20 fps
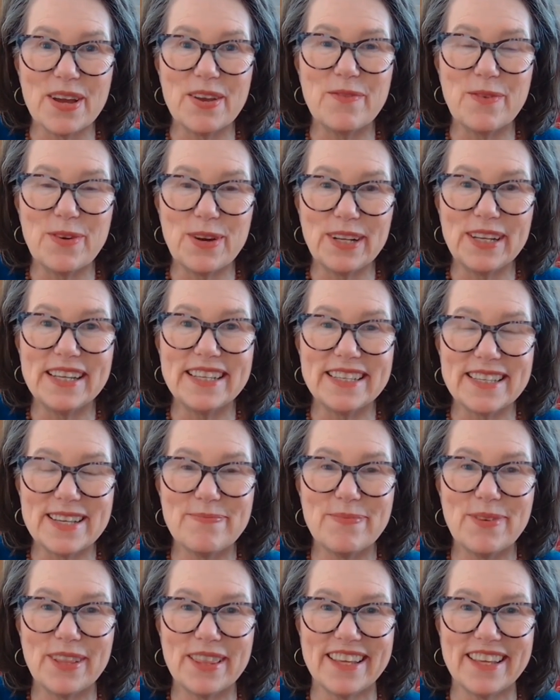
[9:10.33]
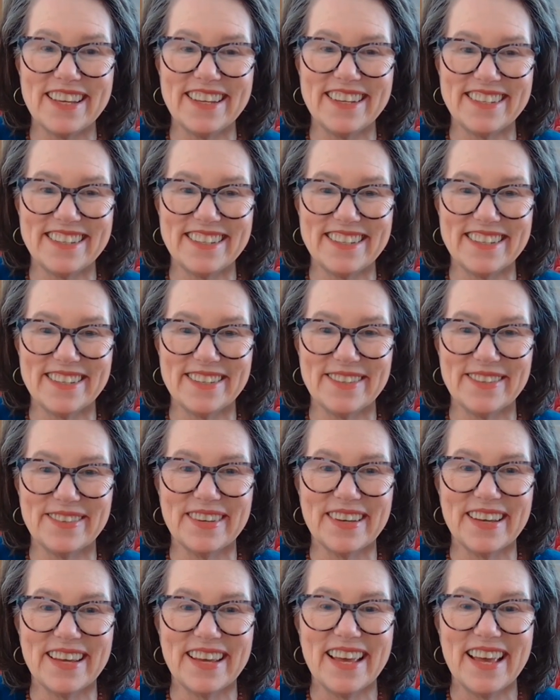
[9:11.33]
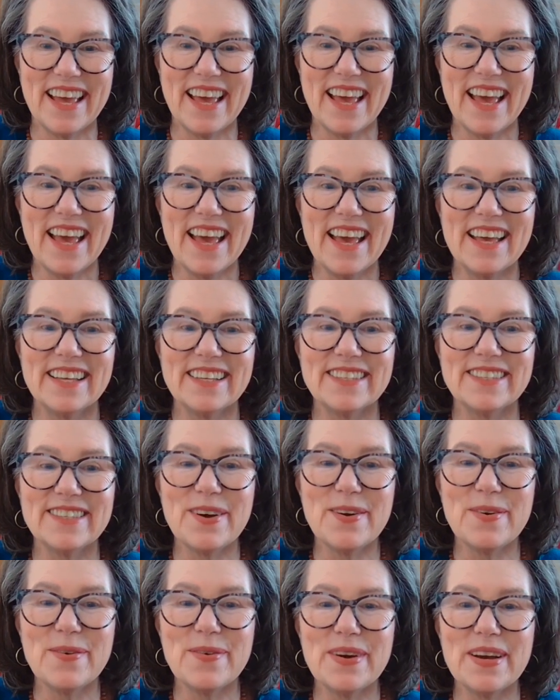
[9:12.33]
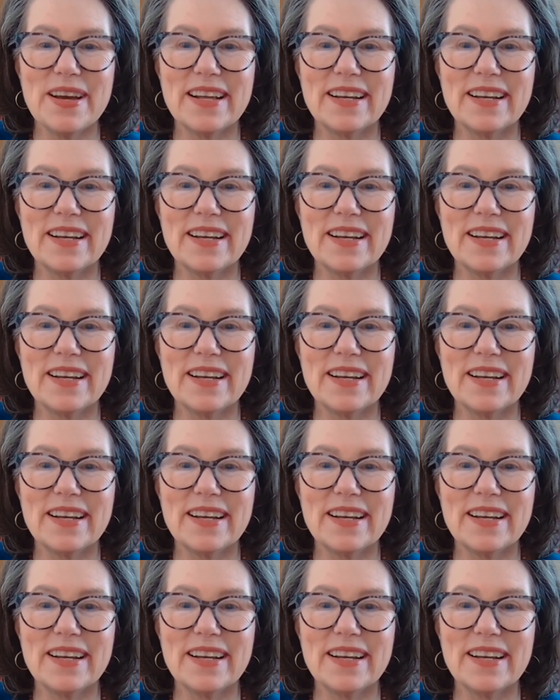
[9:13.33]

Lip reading: really simple thing to do. So